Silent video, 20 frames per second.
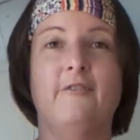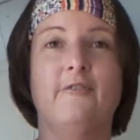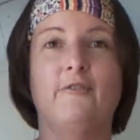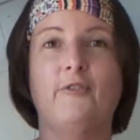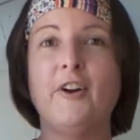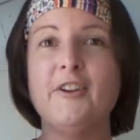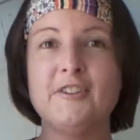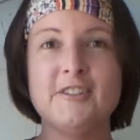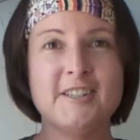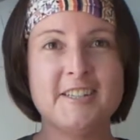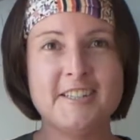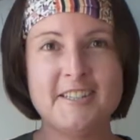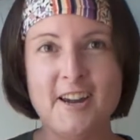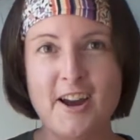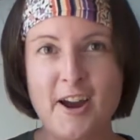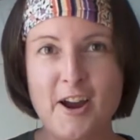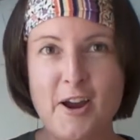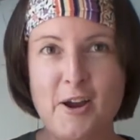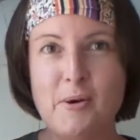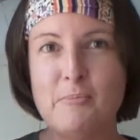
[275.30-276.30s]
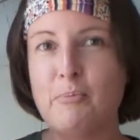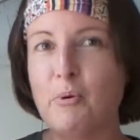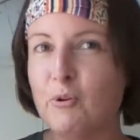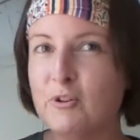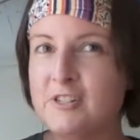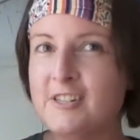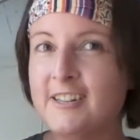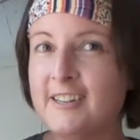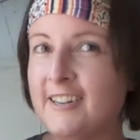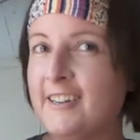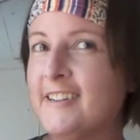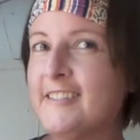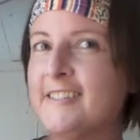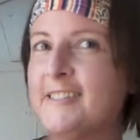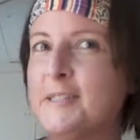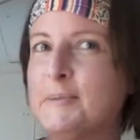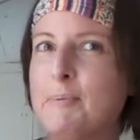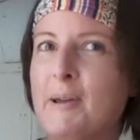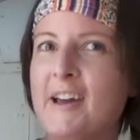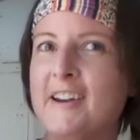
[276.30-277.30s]
French style, Portuguese
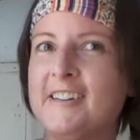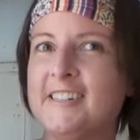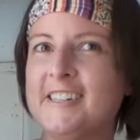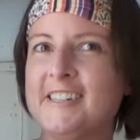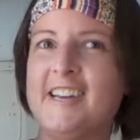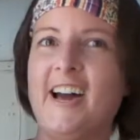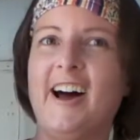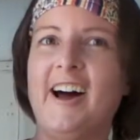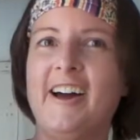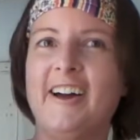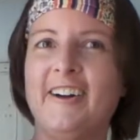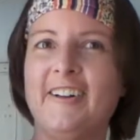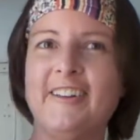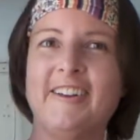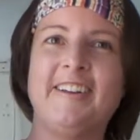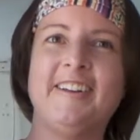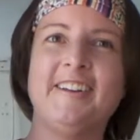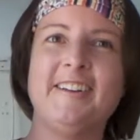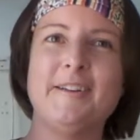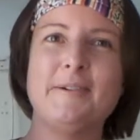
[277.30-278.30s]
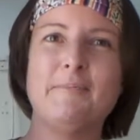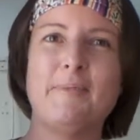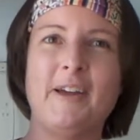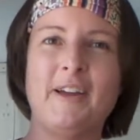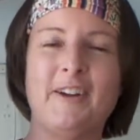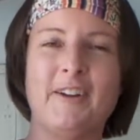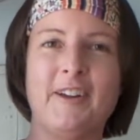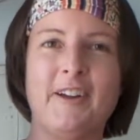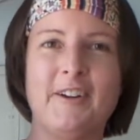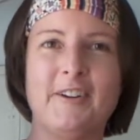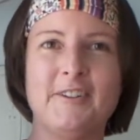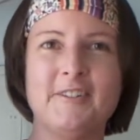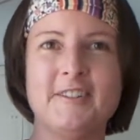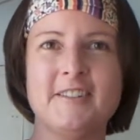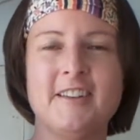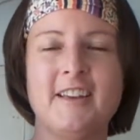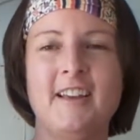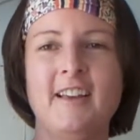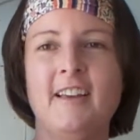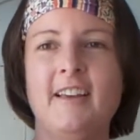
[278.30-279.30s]
and Spanish style India pale
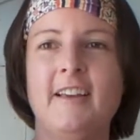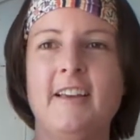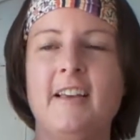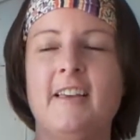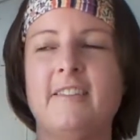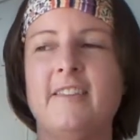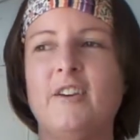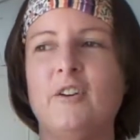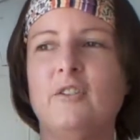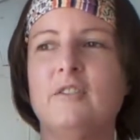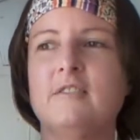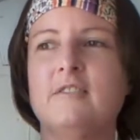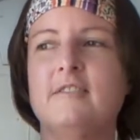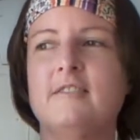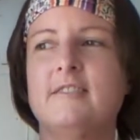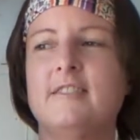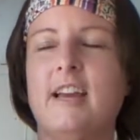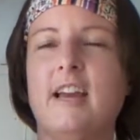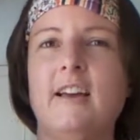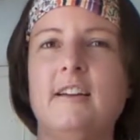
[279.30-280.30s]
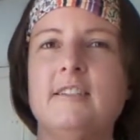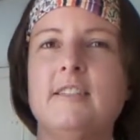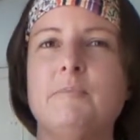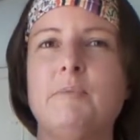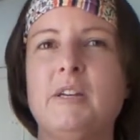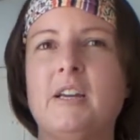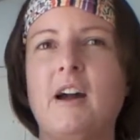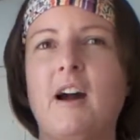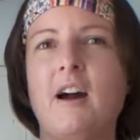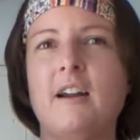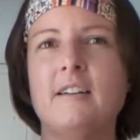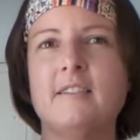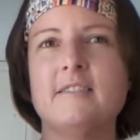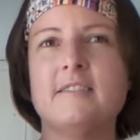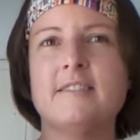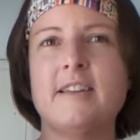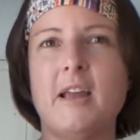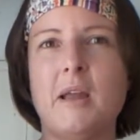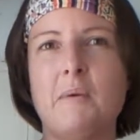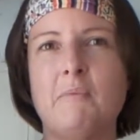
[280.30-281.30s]
ales. They all tend to be kind of the
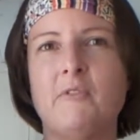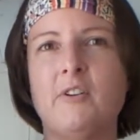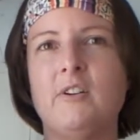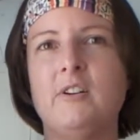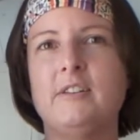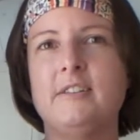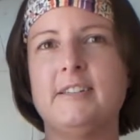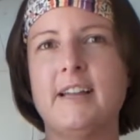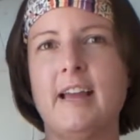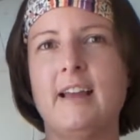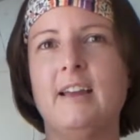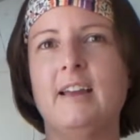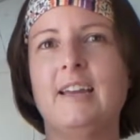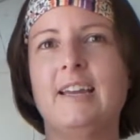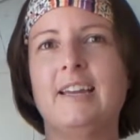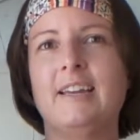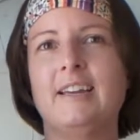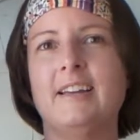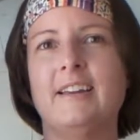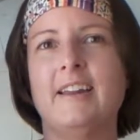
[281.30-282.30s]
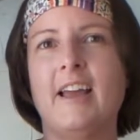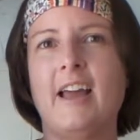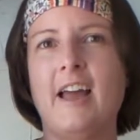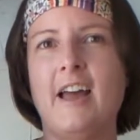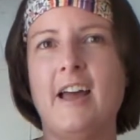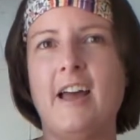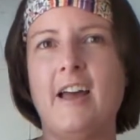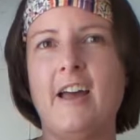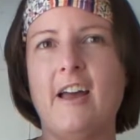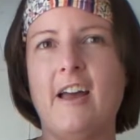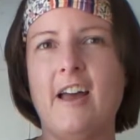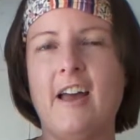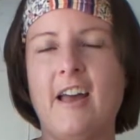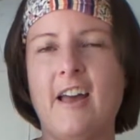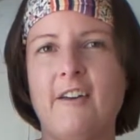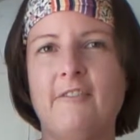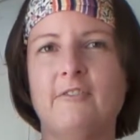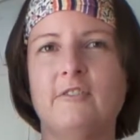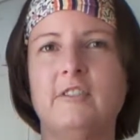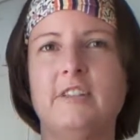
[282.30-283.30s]
same, very dank and
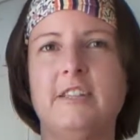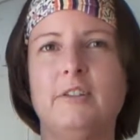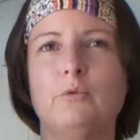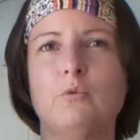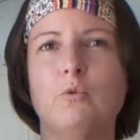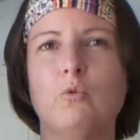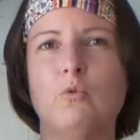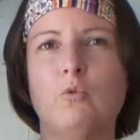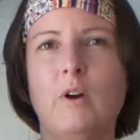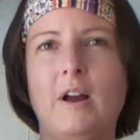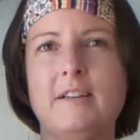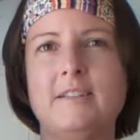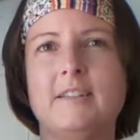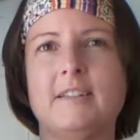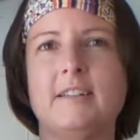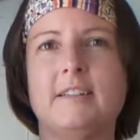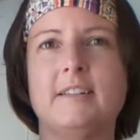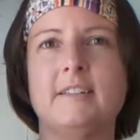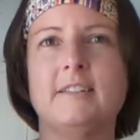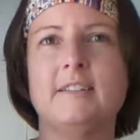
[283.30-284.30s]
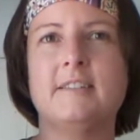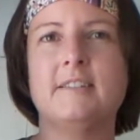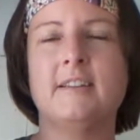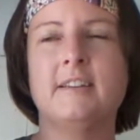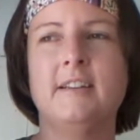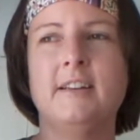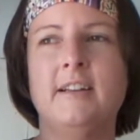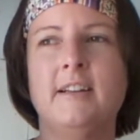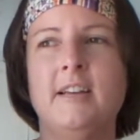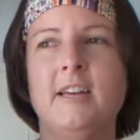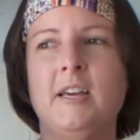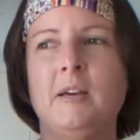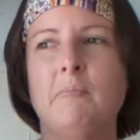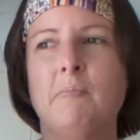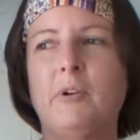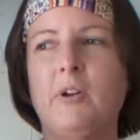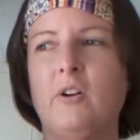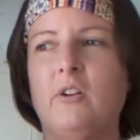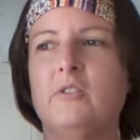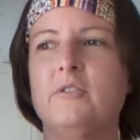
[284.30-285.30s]
heavily resinous,
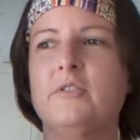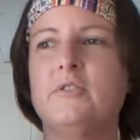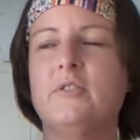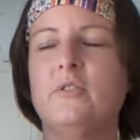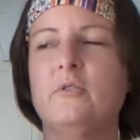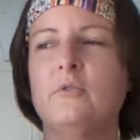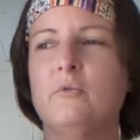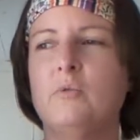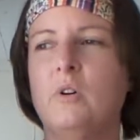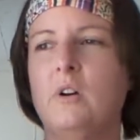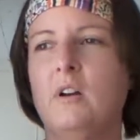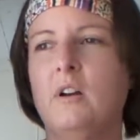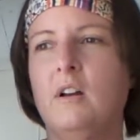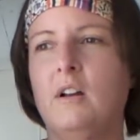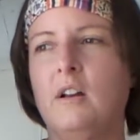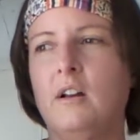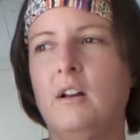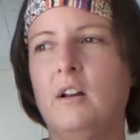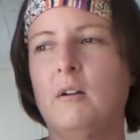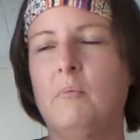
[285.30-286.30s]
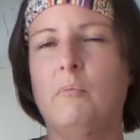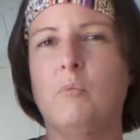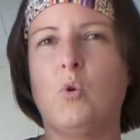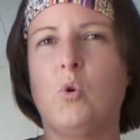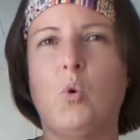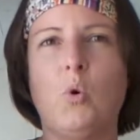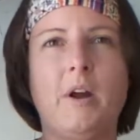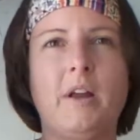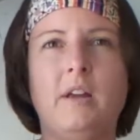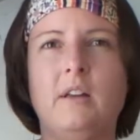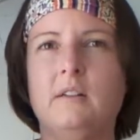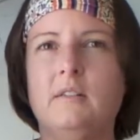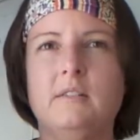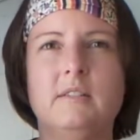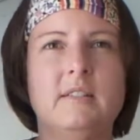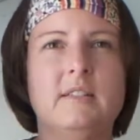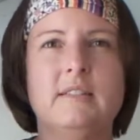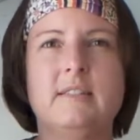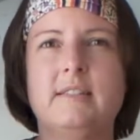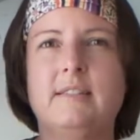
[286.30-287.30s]
but also quite
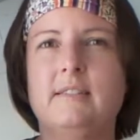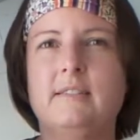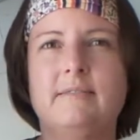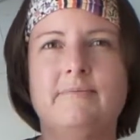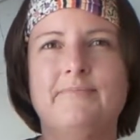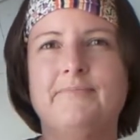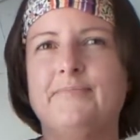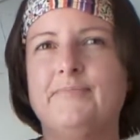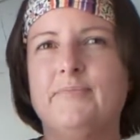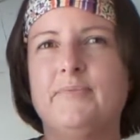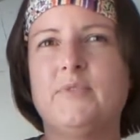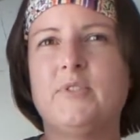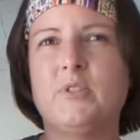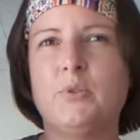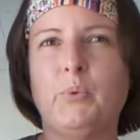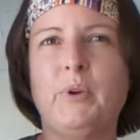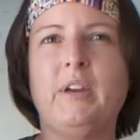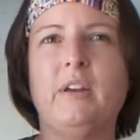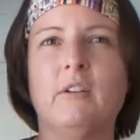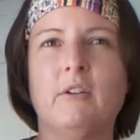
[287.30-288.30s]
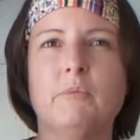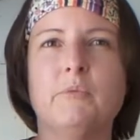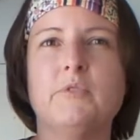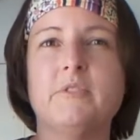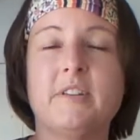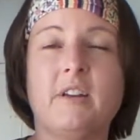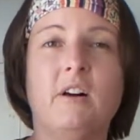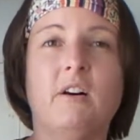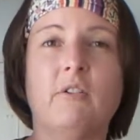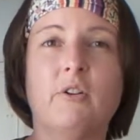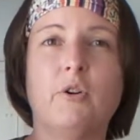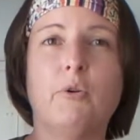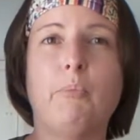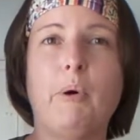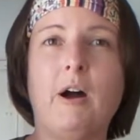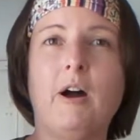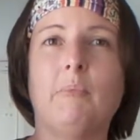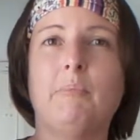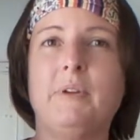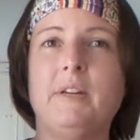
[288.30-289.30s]
sweet, almost alco
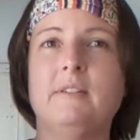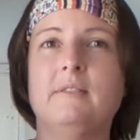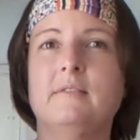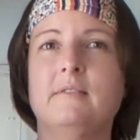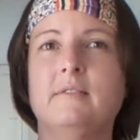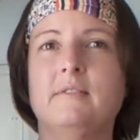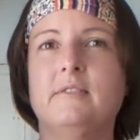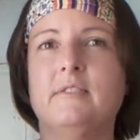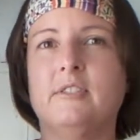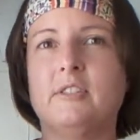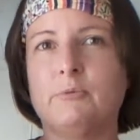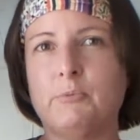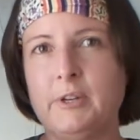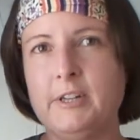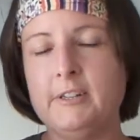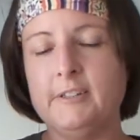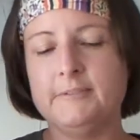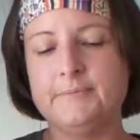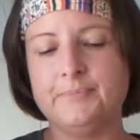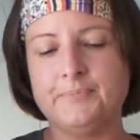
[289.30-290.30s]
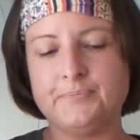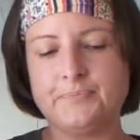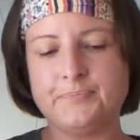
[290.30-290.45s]
poppy sweet.